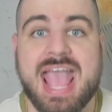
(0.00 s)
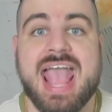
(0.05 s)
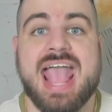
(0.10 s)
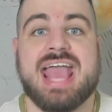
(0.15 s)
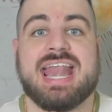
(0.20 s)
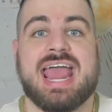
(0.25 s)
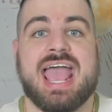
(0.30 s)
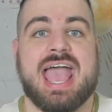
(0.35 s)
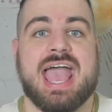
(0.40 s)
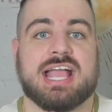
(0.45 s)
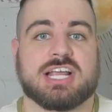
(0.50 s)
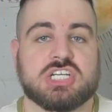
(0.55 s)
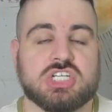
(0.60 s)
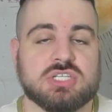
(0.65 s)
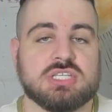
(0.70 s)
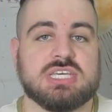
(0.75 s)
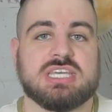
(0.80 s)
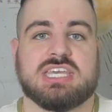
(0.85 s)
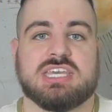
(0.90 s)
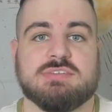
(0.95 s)
and
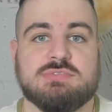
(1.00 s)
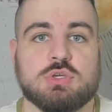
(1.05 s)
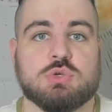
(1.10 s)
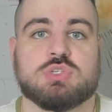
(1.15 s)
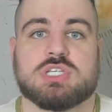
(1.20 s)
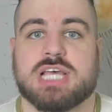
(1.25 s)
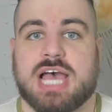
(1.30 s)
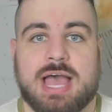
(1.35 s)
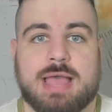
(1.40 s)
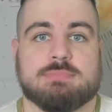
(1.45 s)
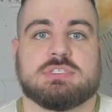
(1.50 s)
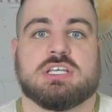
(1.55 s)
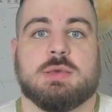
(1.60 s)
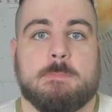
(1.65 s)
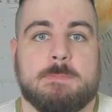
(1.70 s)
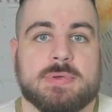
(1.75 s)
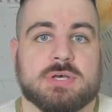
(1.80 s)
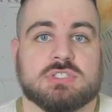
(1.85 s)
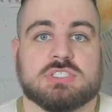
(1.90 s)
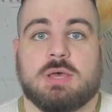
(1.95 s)
actually give you time to
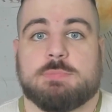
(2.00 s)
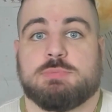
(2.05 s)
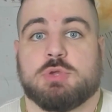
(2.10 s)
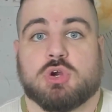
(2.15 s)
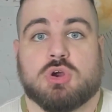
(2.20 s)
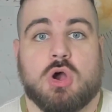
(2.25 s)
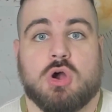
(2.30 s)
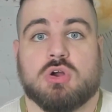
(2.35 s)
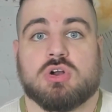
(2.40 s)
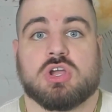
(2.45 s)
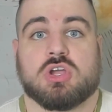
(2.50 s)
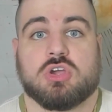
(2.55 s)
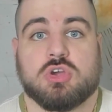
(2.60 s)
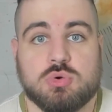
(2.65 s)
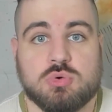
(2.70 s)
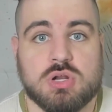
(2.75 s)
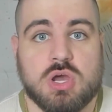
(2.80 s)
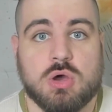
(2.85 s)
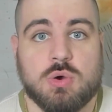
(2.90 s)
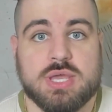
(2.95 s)
build up your
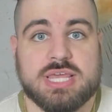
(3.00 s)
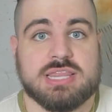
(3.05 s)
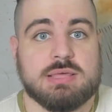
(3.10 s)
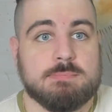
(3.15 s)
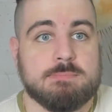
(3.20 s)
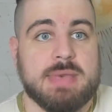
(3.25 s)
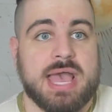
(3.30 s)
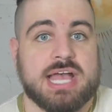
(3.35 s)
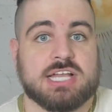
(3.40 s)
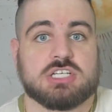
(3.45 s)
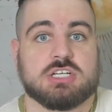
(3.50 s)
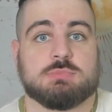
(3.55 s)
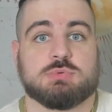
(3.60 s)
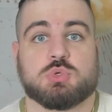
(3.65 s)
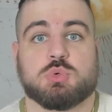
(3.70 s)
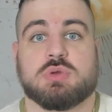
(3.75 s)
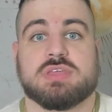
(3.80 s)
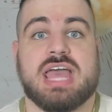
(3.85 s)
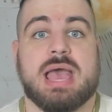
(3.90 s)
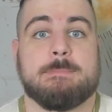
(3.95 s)
Articuno in the matchups
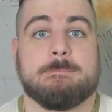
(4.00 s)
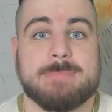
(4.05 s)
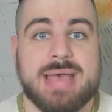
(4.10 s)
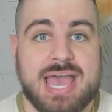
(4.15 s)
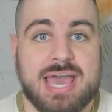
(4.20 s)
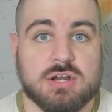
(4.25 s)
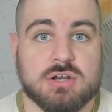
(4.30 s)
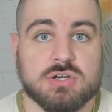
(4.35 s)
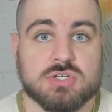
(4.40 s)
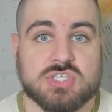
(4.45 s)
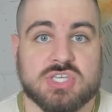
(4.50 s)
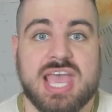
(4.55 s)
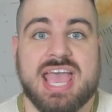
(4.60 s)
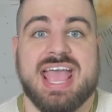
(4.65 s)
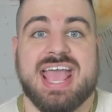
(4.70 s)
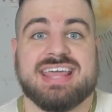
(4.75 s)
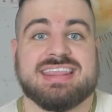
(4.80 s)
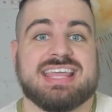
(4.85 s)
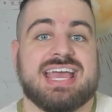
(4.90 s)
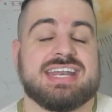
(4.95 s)
where that matters,
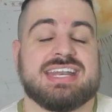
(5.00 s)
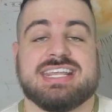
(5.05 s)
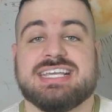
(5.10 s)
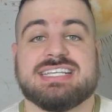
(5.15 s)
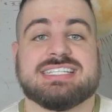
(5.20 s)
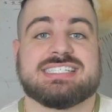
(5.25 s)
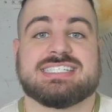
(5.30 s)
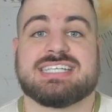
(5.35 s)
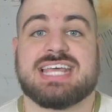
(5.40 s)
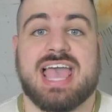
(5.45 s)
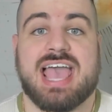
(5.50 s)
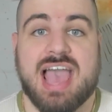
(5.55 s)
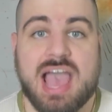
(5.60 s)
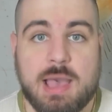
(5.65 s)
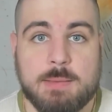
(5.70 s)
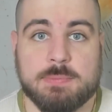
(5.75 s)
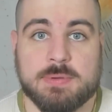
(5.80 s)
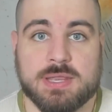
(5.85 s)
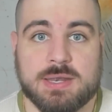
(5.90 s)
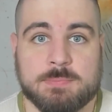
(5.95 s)
and that needs to
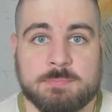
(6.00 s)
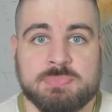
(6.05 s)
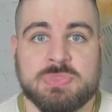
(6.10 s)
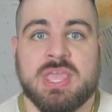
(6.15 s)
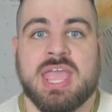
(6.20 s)
happen.